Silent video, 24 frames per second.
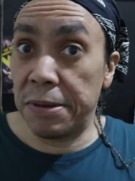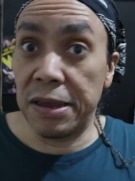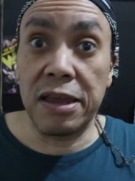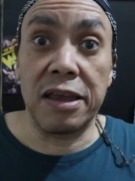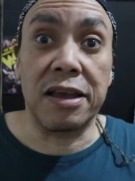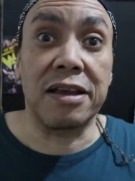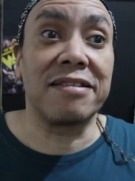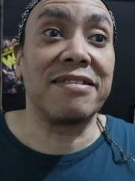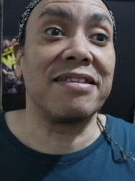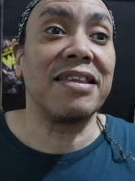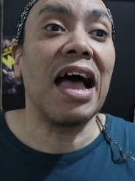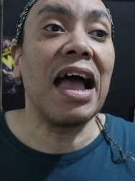be
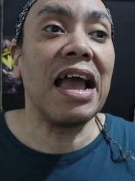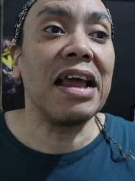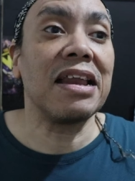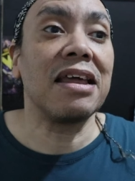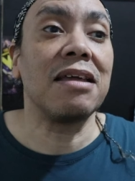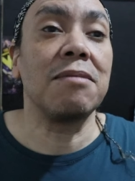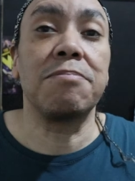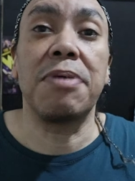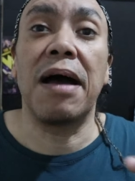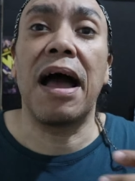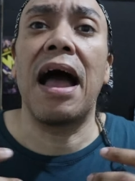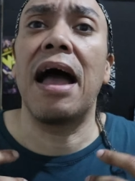
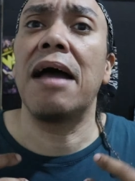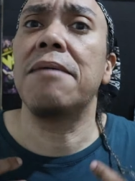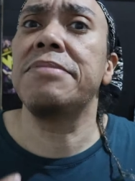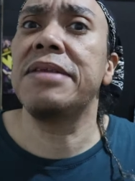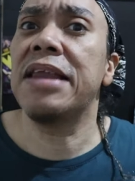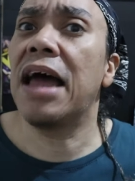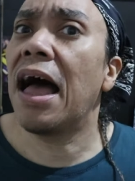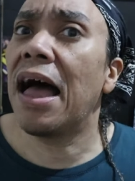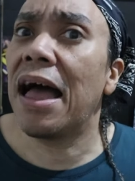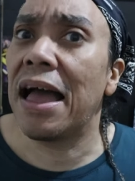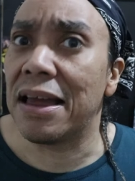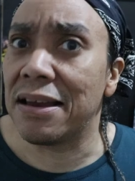excited, but I'm
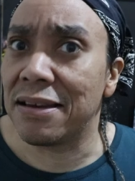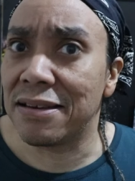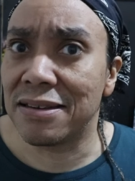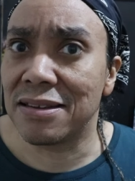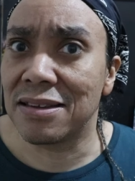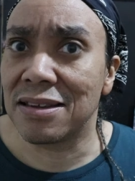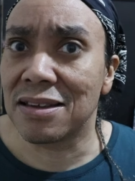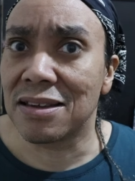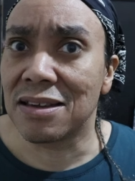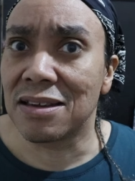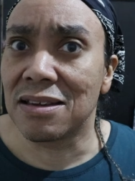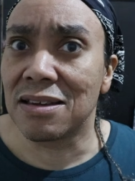
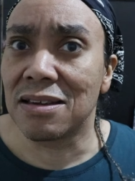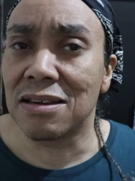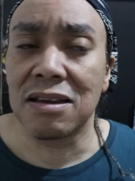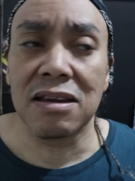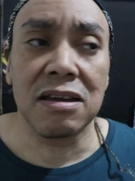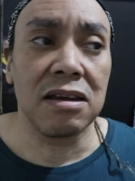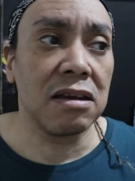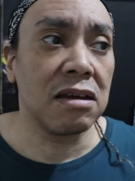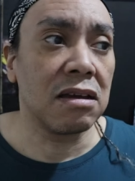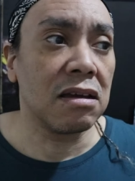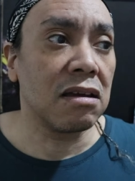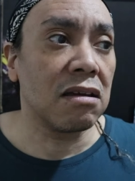not.
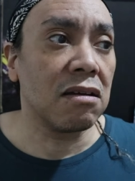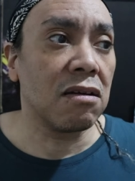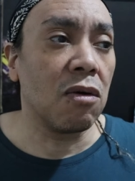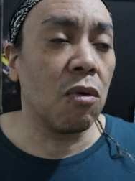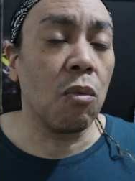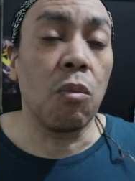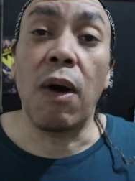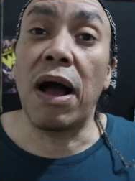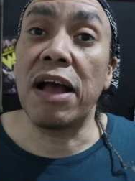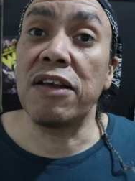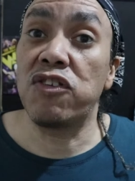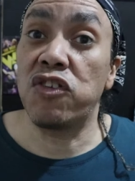
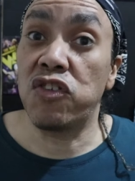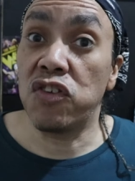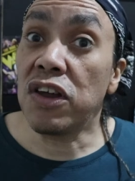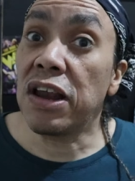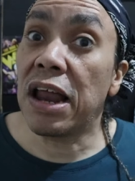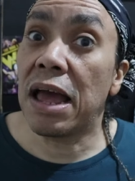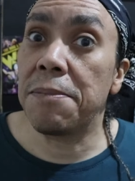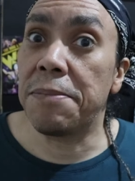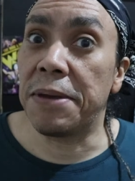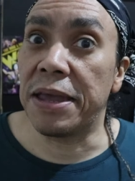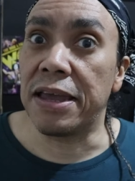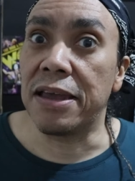Why
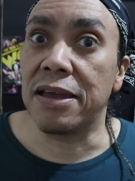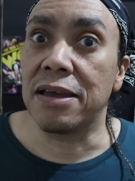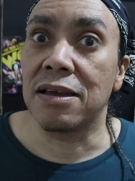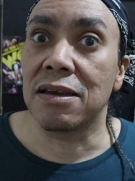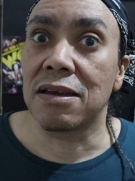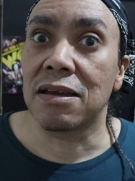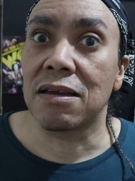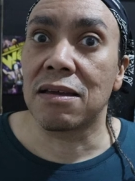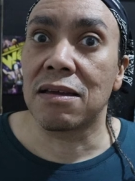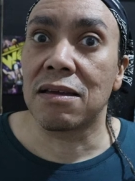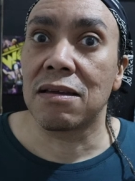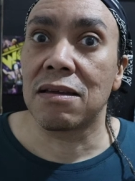should I be?
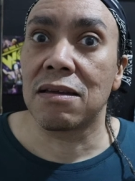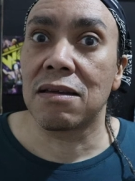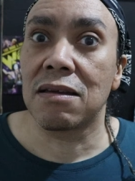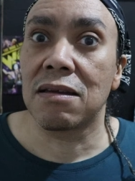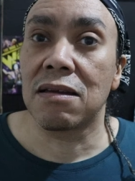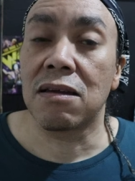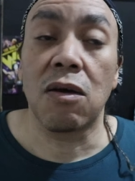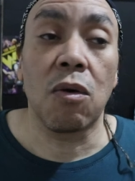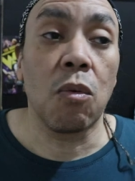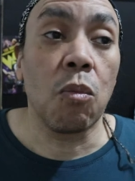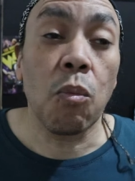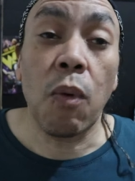
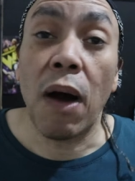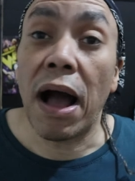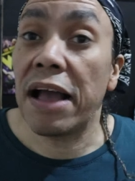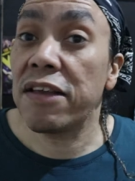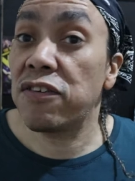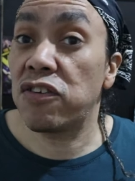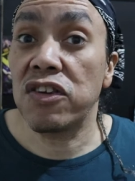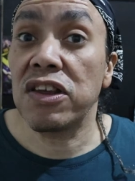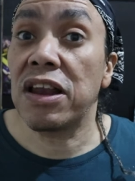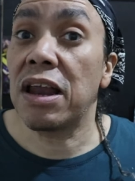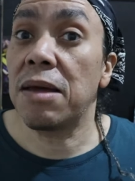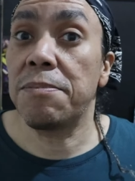Why
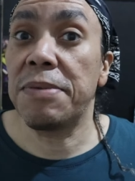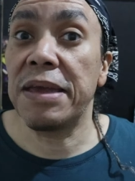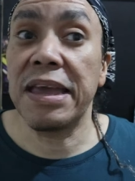should I